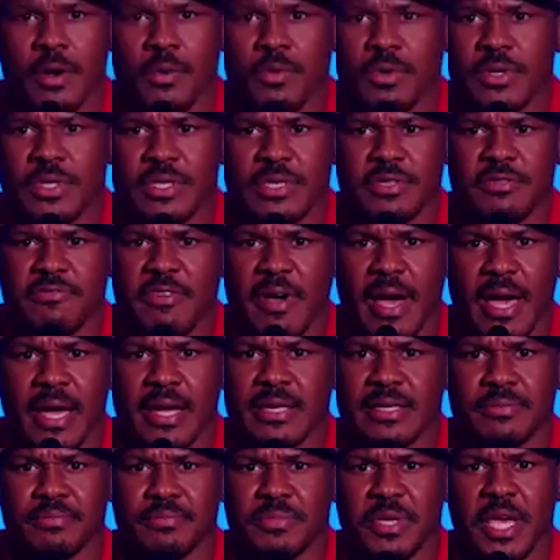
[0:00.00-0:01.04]
which is
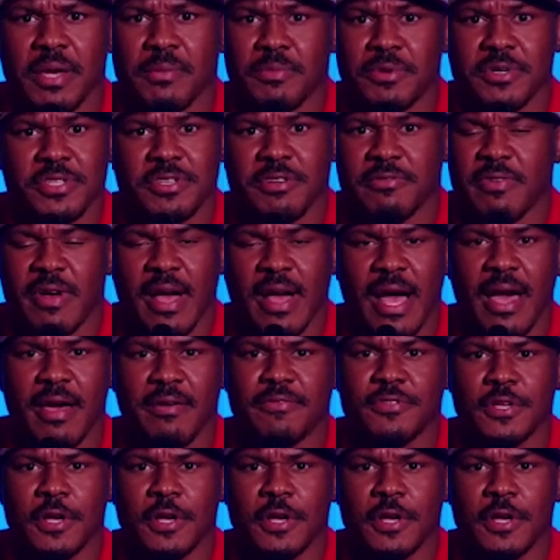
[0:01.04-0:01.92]
fight and be able to survive.